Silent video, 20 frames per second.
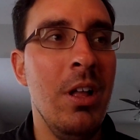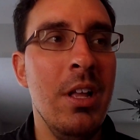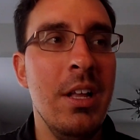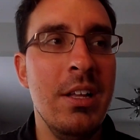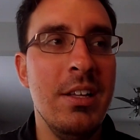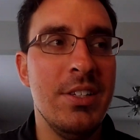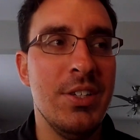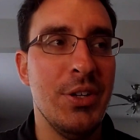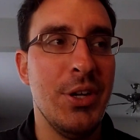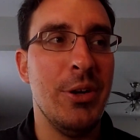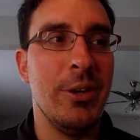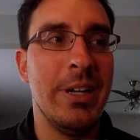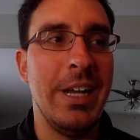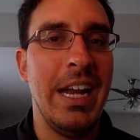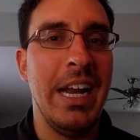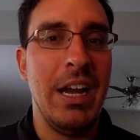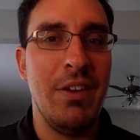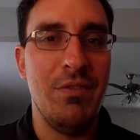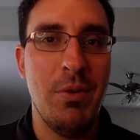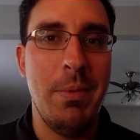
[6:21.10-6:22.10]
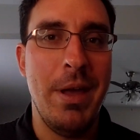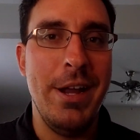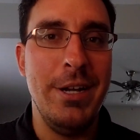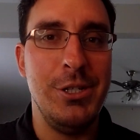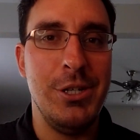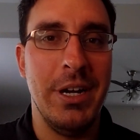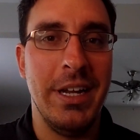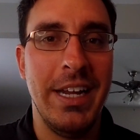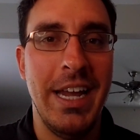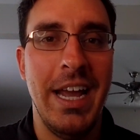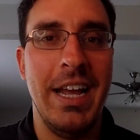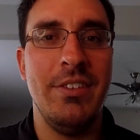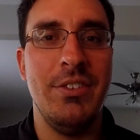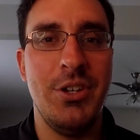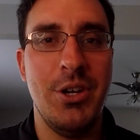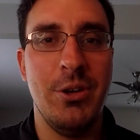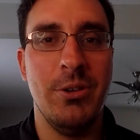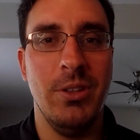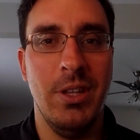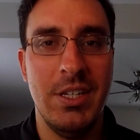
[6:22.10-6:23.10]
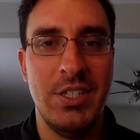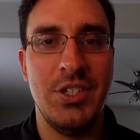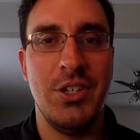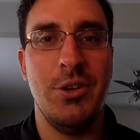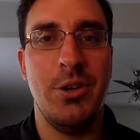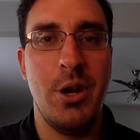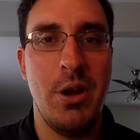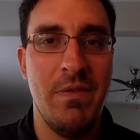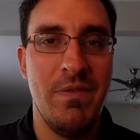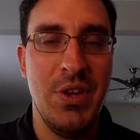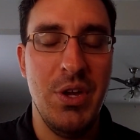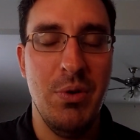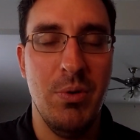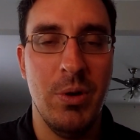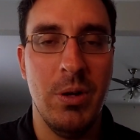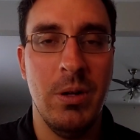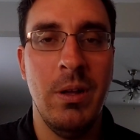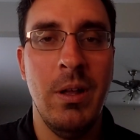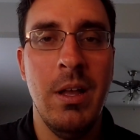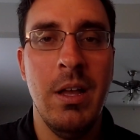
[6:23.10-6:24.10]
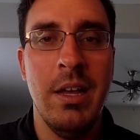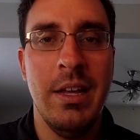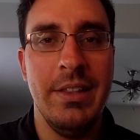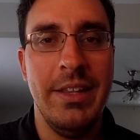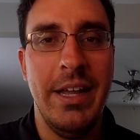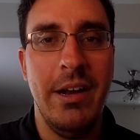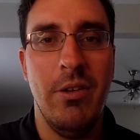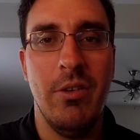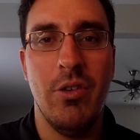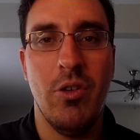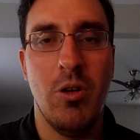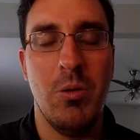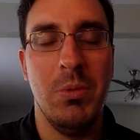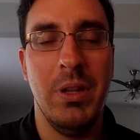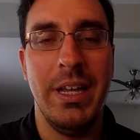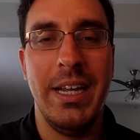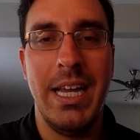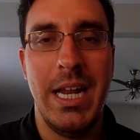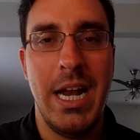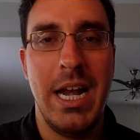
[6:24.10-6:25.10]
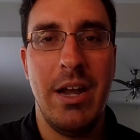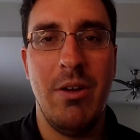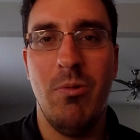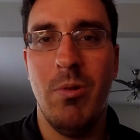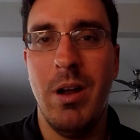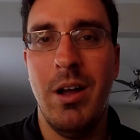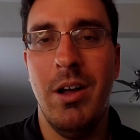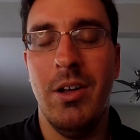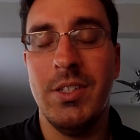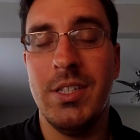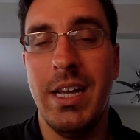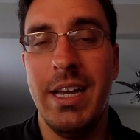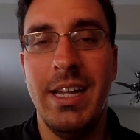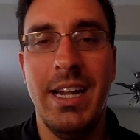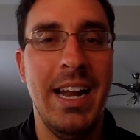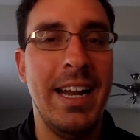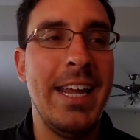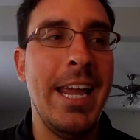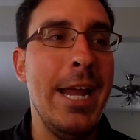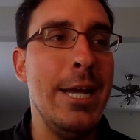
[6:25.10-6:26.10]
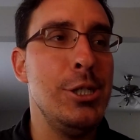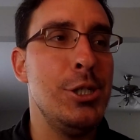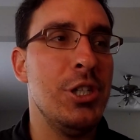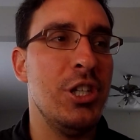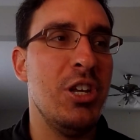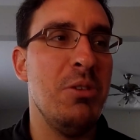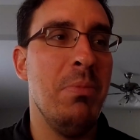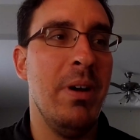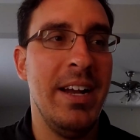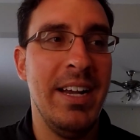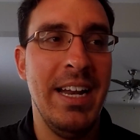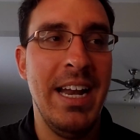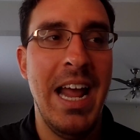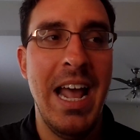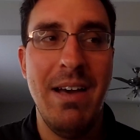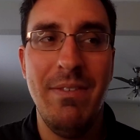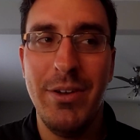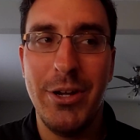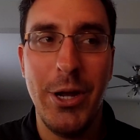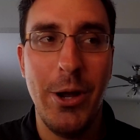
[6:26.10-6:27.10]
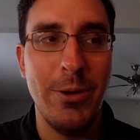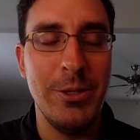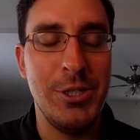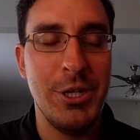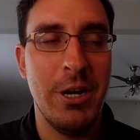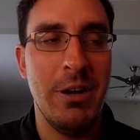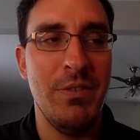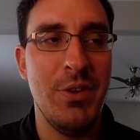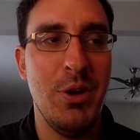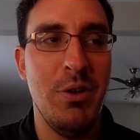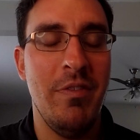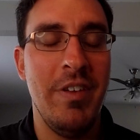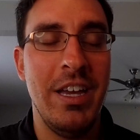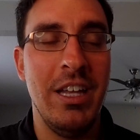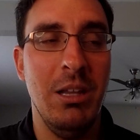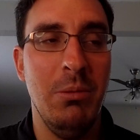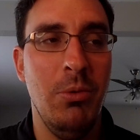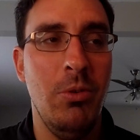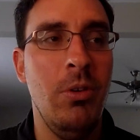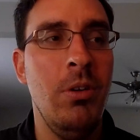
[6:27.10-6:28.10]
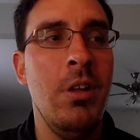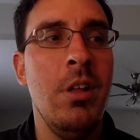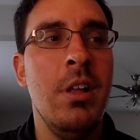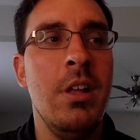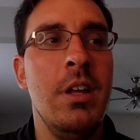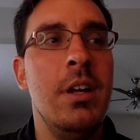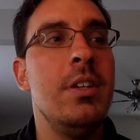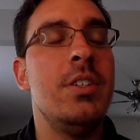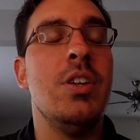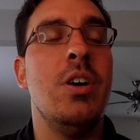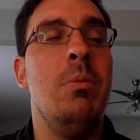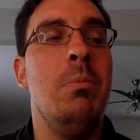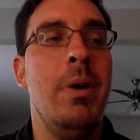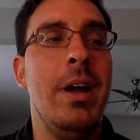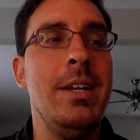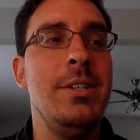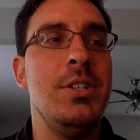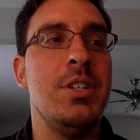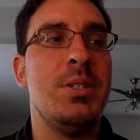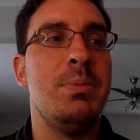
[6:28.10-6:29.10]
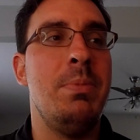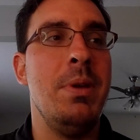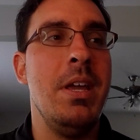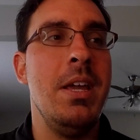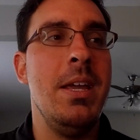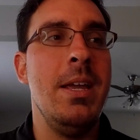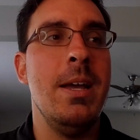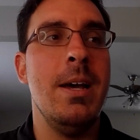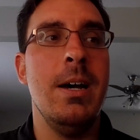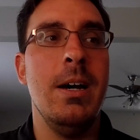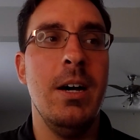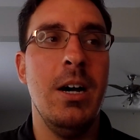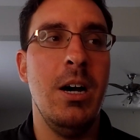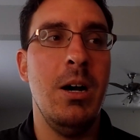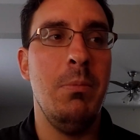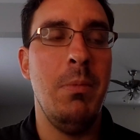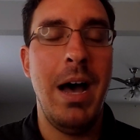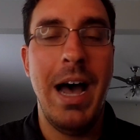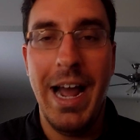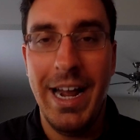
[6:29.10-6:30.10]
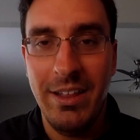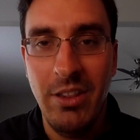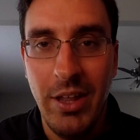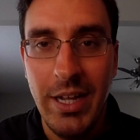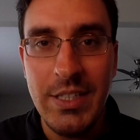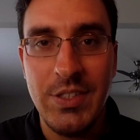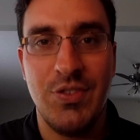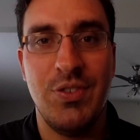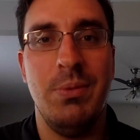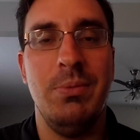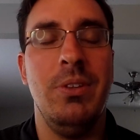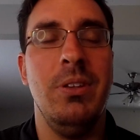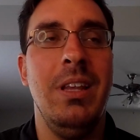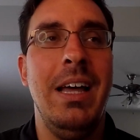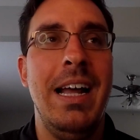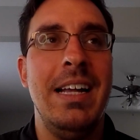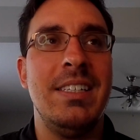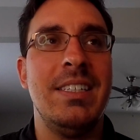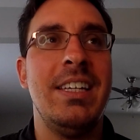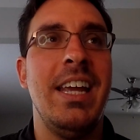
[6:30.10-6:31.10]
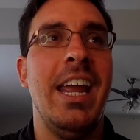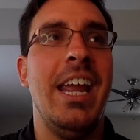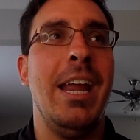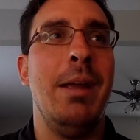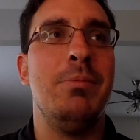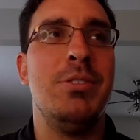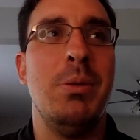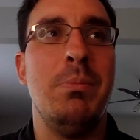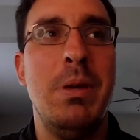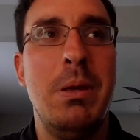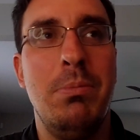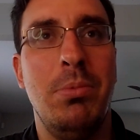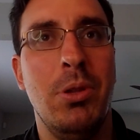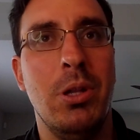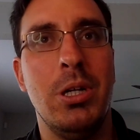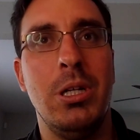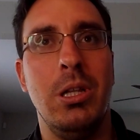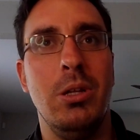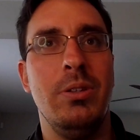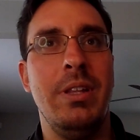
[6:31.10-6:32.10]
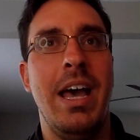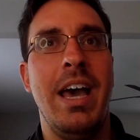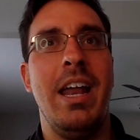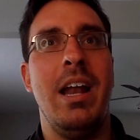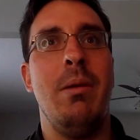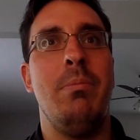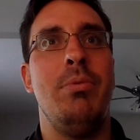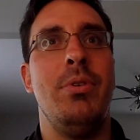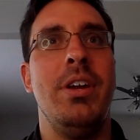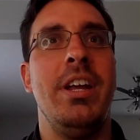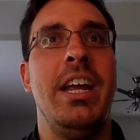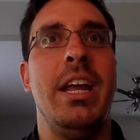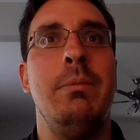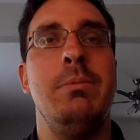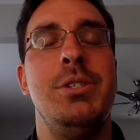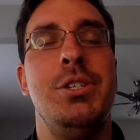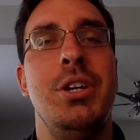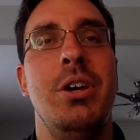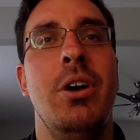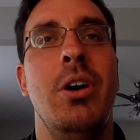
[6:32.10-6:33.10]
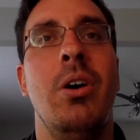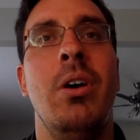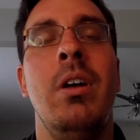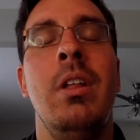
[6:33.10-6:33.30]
So you're getting information, again, to your listener, your viewer, they don't normally get anywhere else. And then occasionally you might not have a coach interview available, so it might just be highlights from the last game. Some people include that in a pregame show.